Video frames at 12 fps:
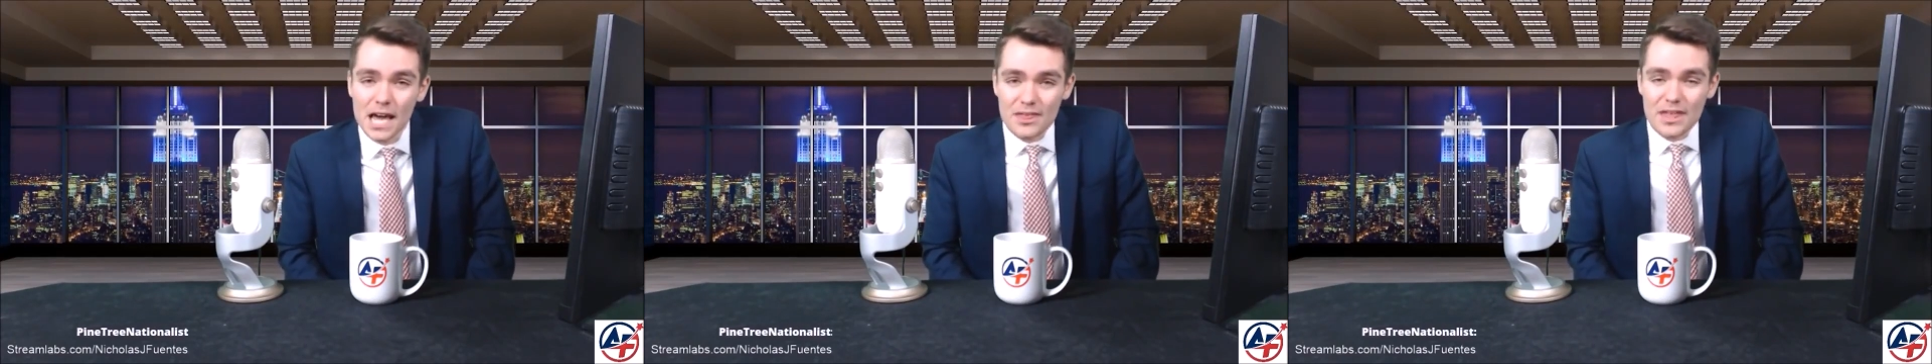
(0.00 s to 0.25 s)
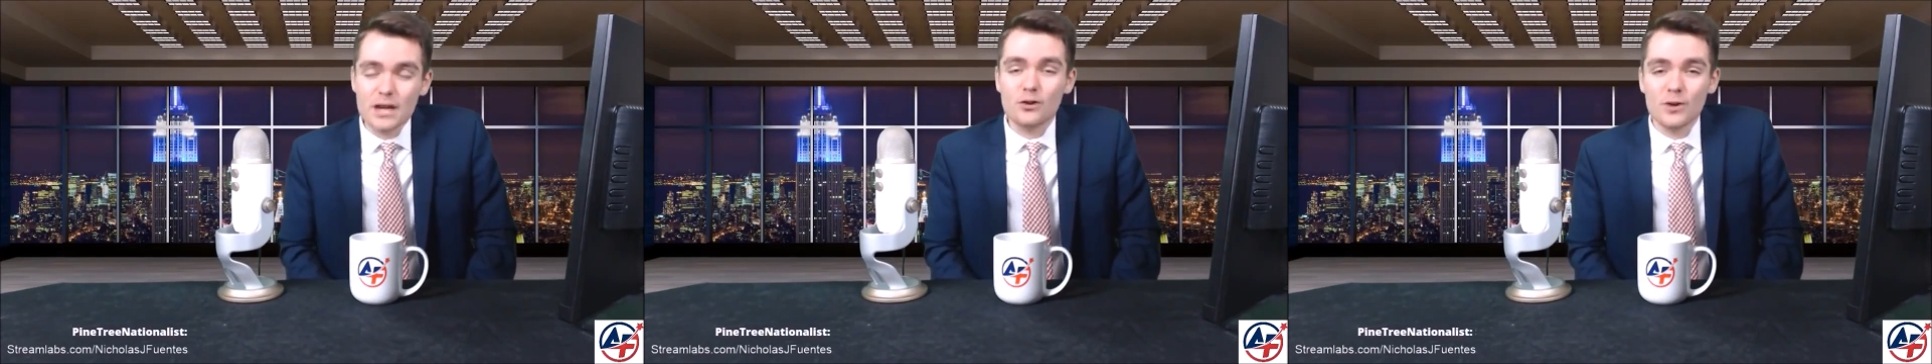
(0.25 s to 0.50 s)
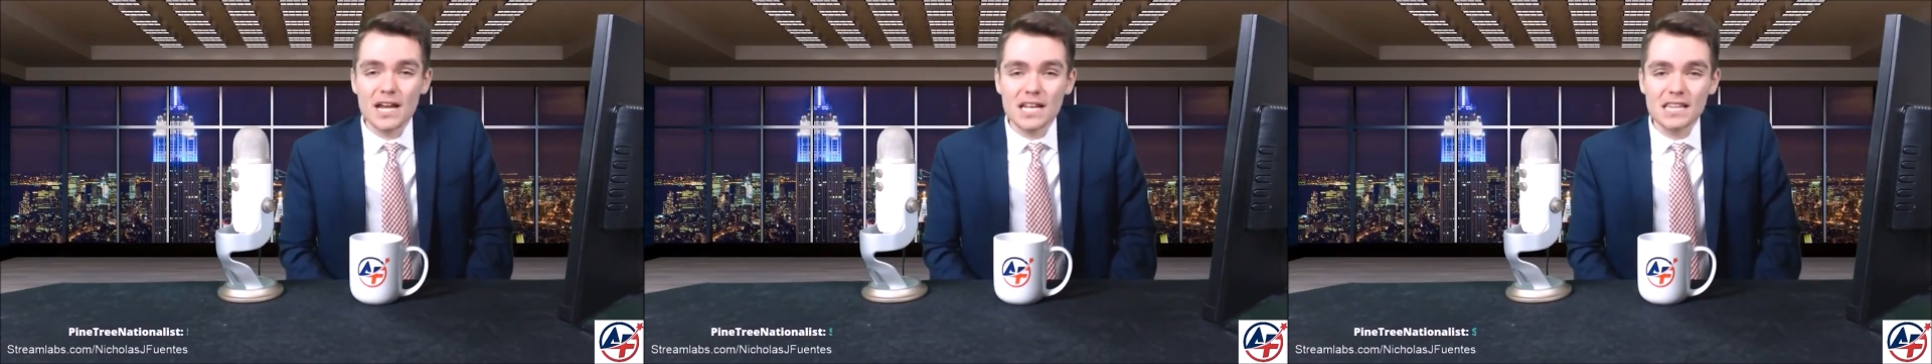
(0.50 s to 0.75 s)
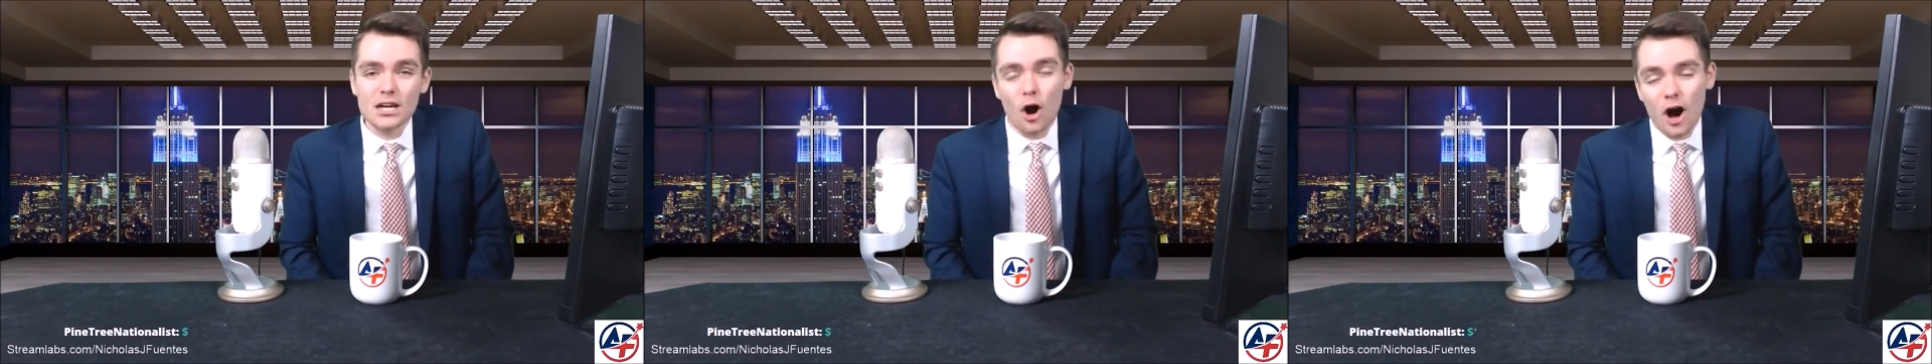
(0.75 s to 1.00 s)
They
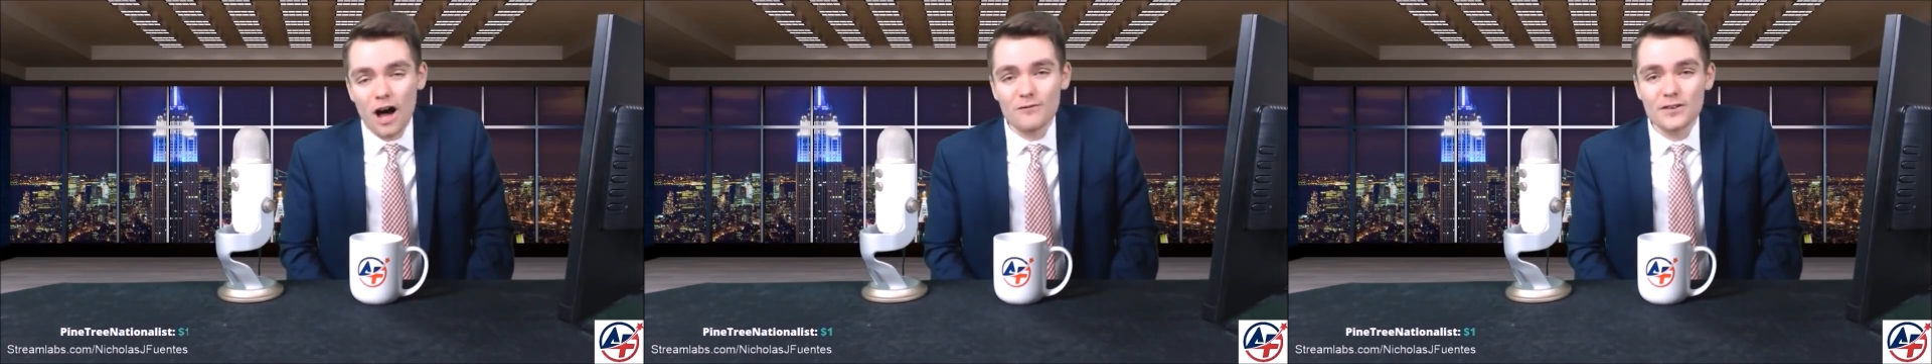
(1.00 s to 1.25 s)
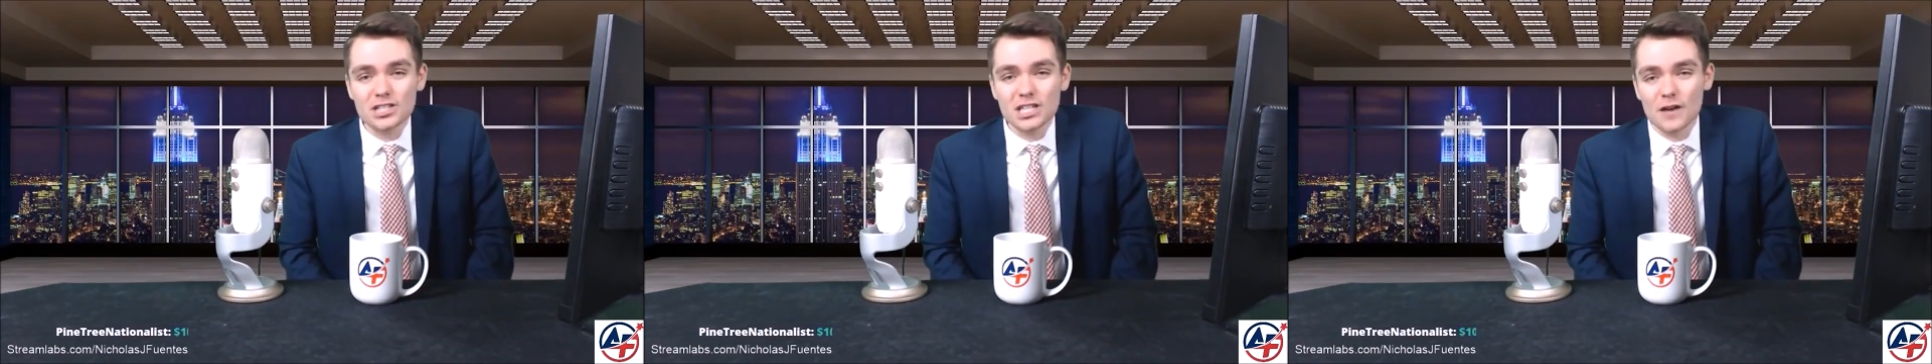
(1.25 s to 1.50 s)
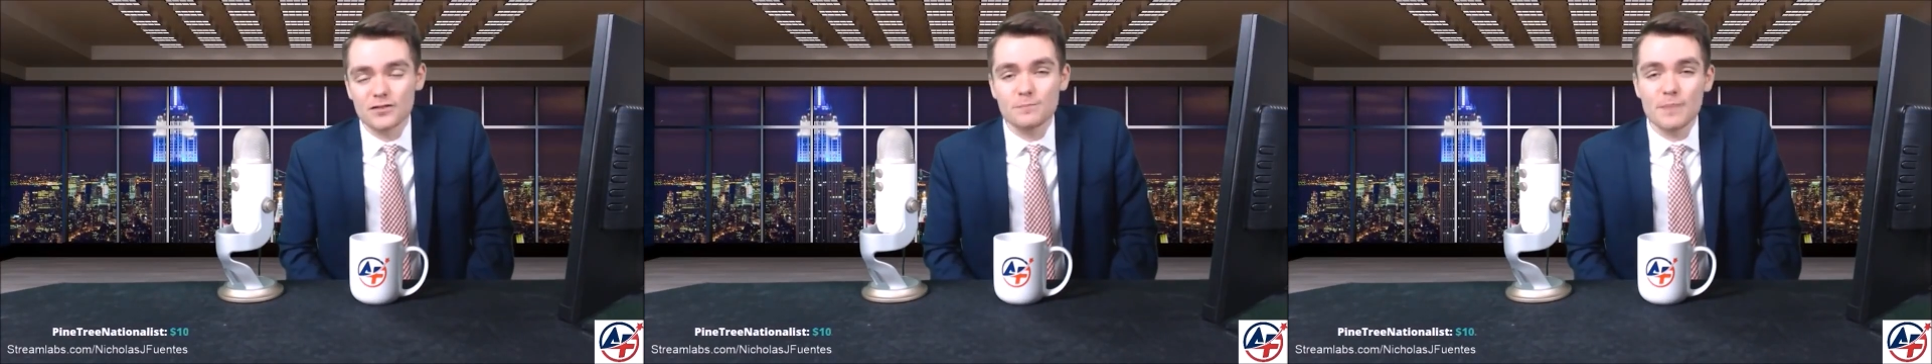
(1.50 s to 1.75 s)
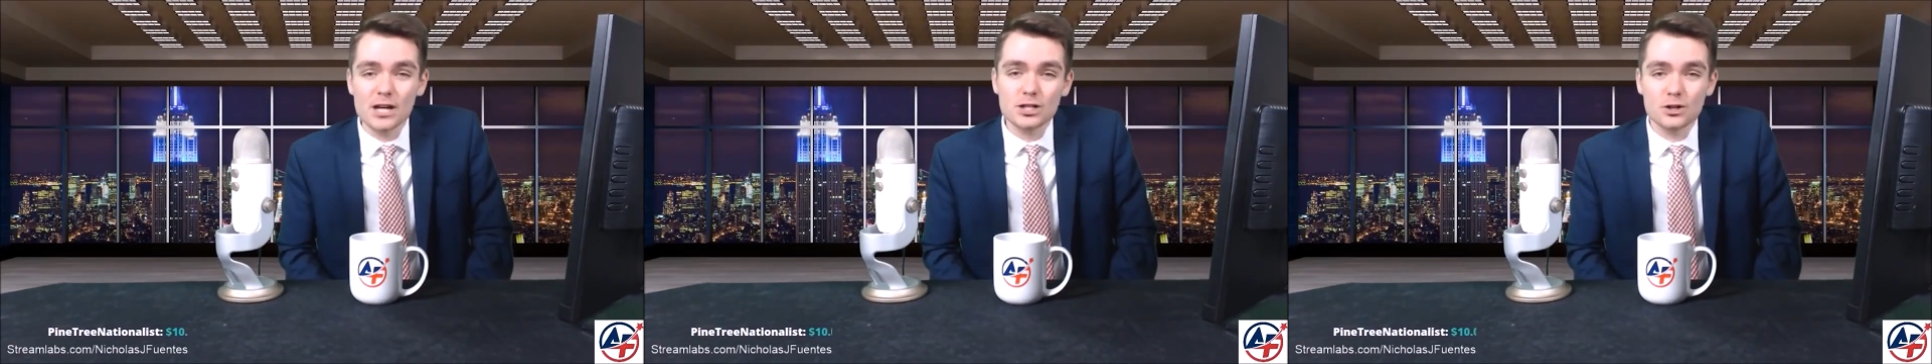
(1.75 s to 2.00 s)
created the Office of
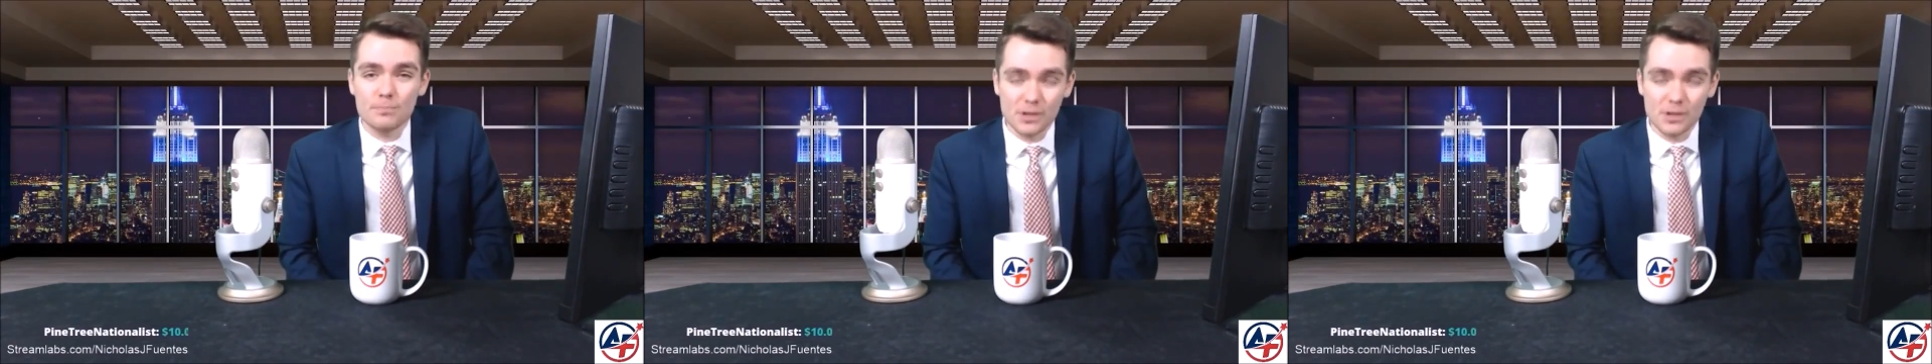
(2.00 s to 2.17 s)
Special